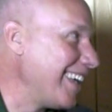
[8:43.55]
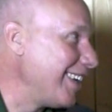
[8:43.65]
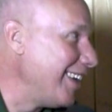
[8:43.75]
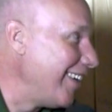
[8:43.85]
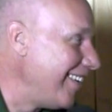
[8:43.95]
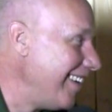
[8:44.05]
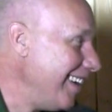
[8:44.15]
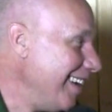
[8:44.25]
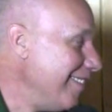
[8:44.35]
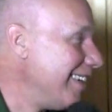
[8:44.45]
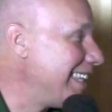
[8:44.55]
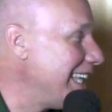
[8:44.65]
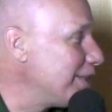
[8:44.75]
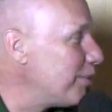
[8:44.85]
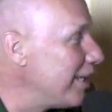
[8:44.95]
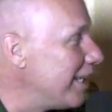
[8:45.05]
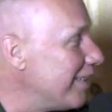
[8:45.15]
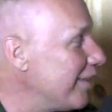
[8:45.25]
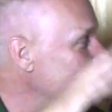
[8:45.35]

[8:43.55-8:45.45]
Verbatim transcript: You know? But that's where the,